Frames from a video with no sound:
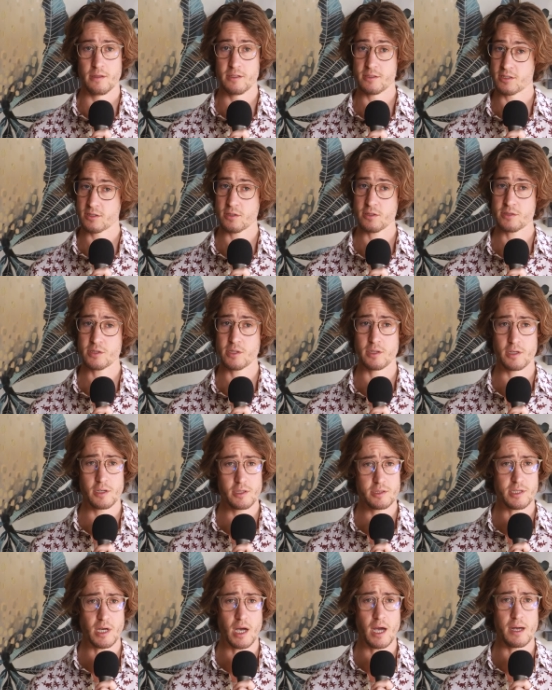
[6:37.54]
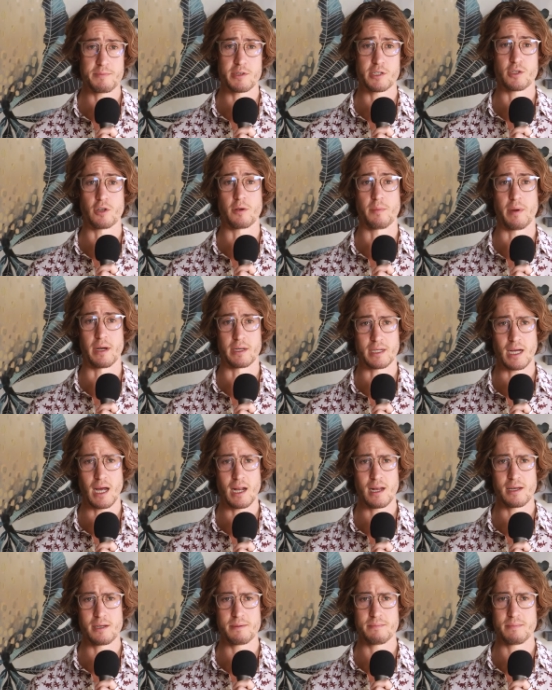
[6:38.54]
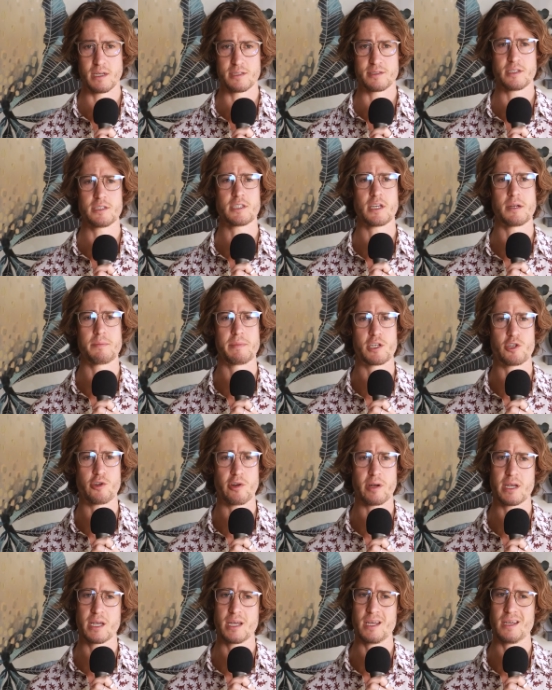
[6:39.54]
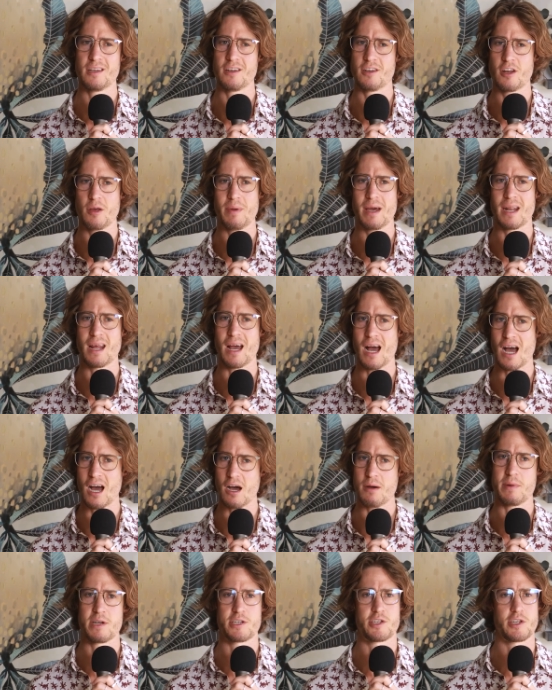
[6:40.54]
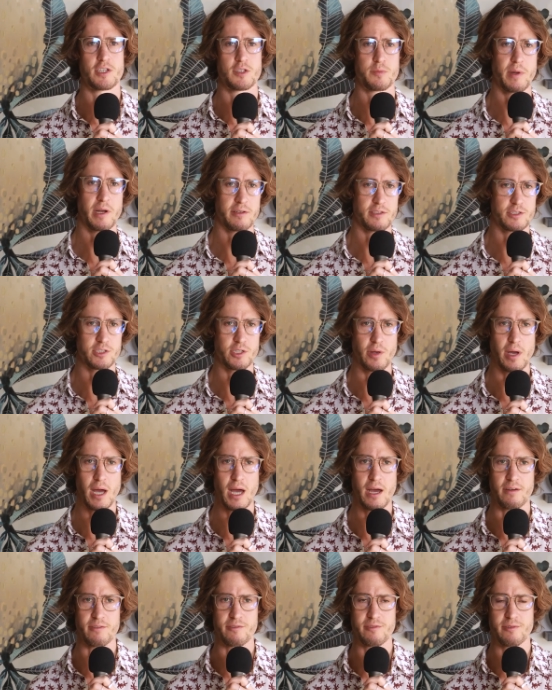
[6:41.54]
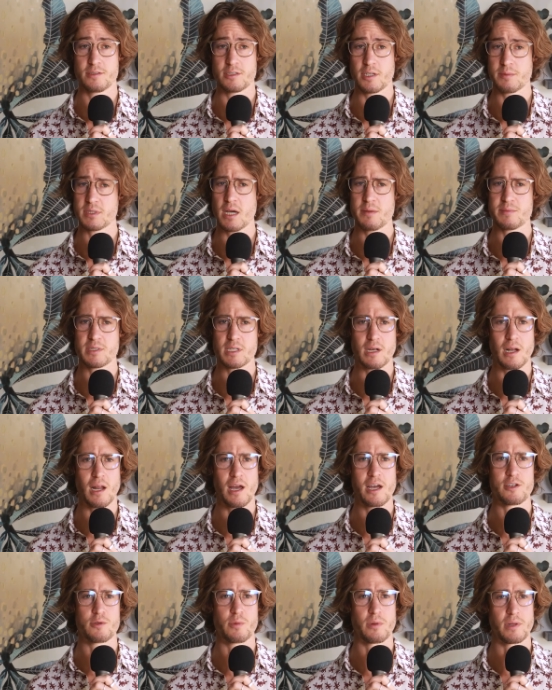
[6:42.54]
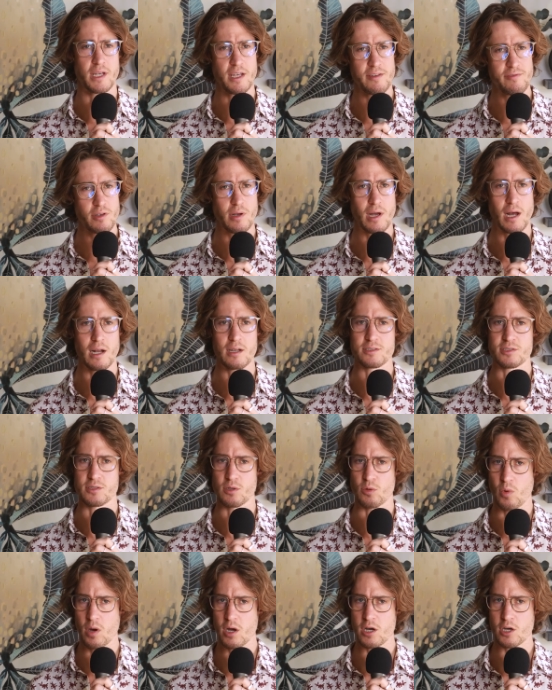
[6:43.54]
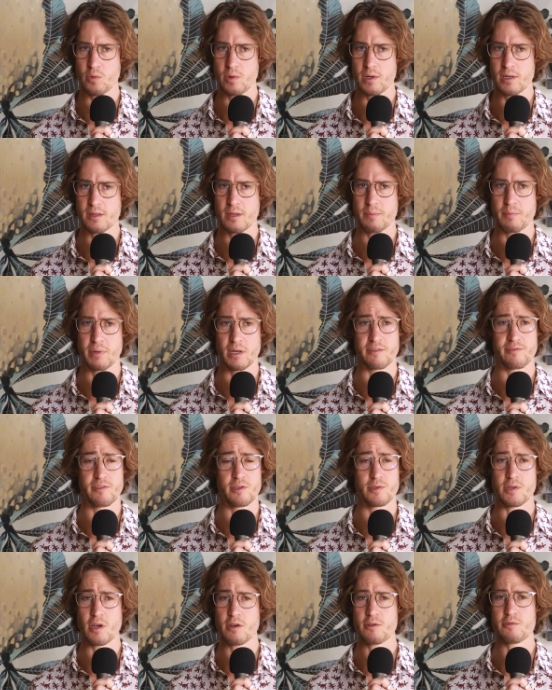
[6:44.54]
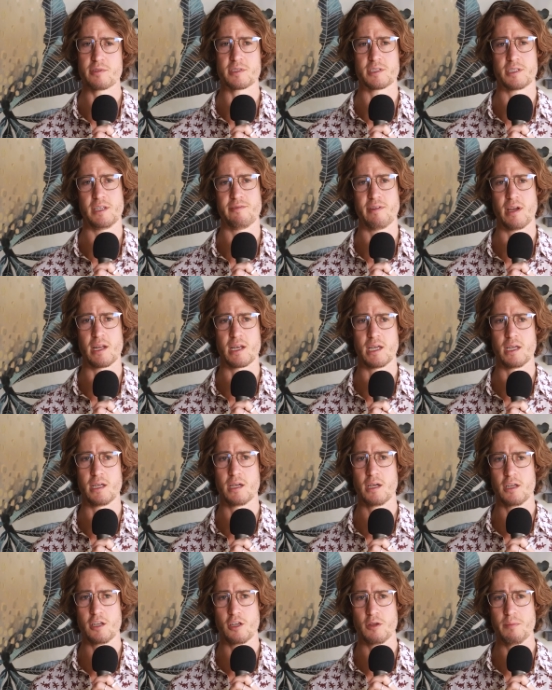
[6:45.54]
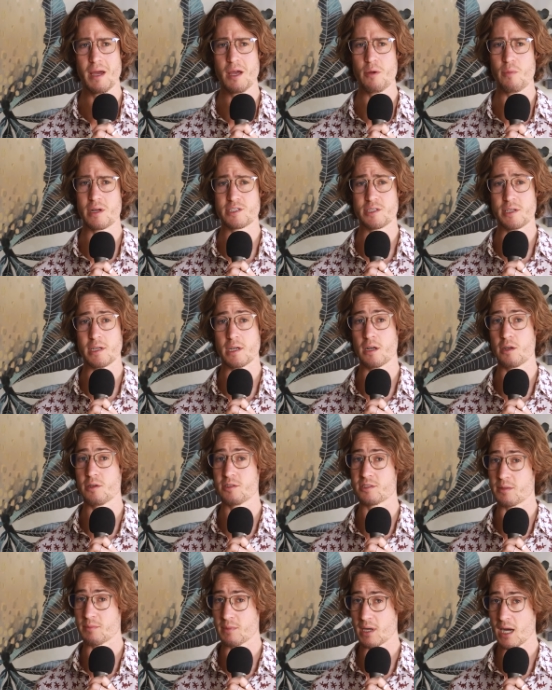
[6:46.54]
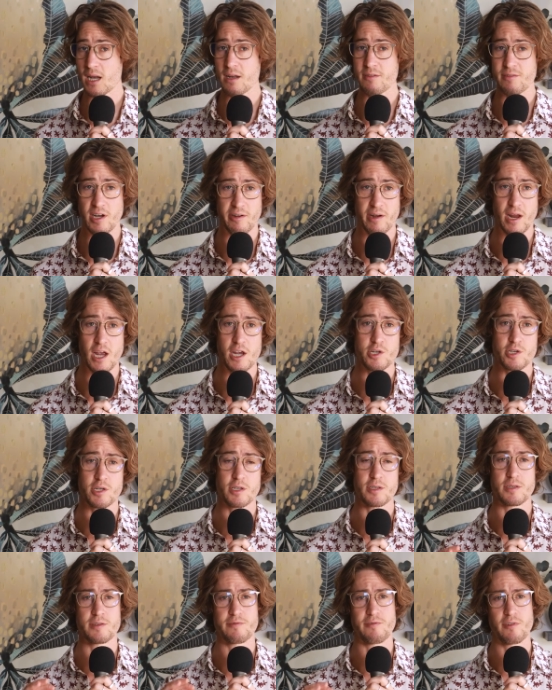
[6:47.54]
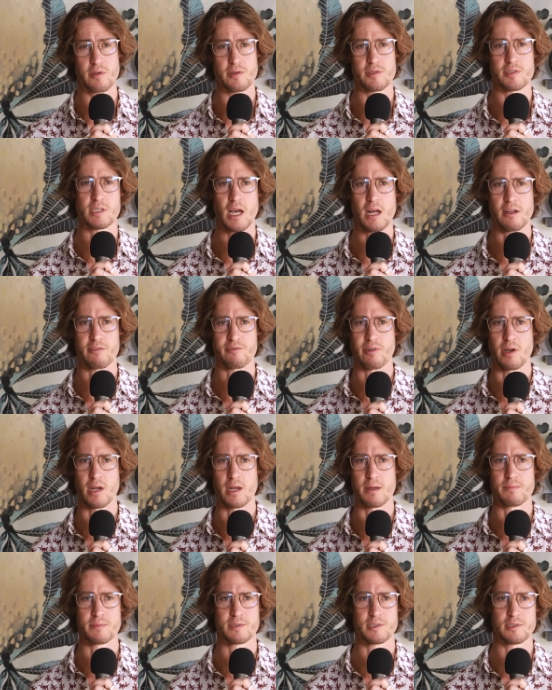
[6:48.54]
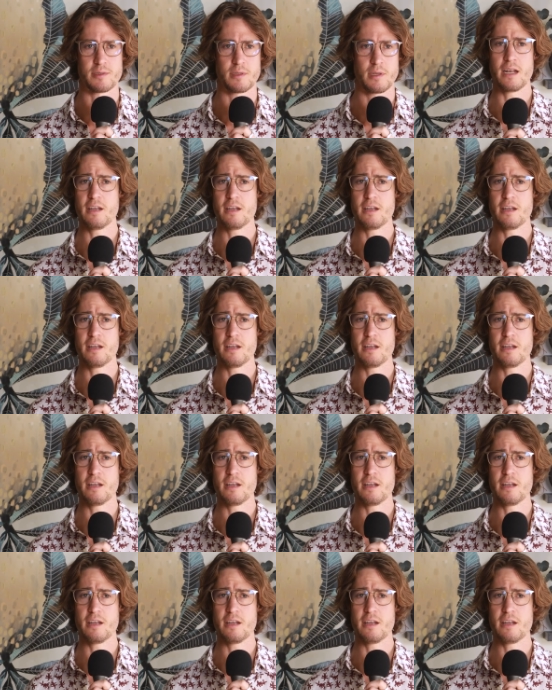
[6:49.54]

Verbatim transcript: This is also a good time to talk about color, as this can be tricky no matter how much experience you have. Sometimes a client will give you colors to work with, but if you don't receive any, you may want to include some color variations for your style frames.